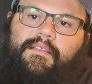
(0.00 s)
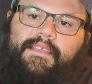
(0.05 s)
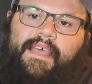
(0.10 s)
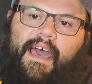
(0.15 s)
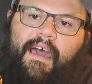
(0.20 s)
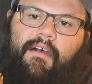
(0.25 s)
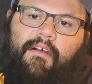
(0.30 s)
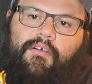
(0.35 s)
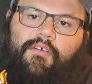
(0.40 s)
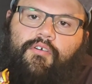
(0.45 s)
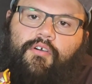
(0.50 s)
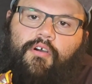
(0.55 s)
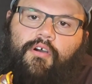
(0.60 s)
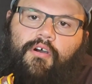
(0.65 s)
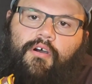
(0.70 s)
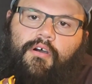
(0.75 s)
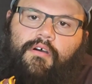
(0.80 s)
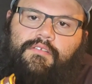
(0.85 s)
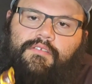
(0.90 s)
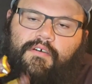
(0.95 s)
the Talon
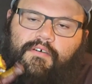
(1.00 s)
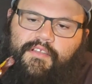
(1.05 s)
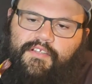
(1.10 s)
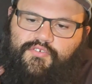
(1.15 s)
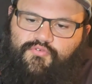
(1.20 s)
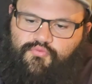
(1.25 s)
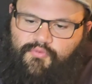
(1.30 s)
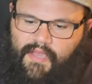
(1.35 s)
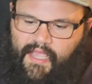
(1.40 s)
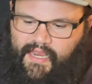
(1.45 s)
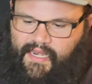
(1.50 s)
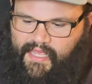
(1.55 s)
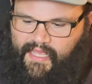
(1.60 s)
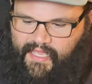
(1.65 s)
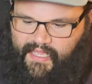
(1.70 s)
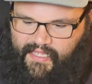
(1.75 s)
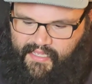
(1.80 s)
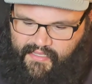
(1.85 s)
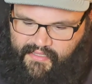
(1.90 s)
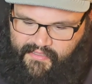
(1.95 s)
claws on his right
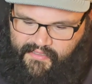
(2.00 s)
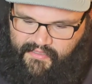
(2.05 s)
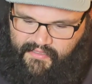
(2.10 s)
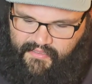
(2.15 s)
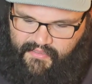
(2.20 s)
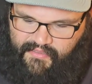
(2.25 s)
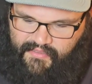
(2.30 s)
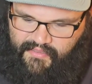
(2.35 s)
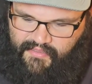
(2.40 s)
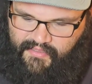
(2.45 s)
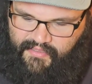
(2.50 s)
hand.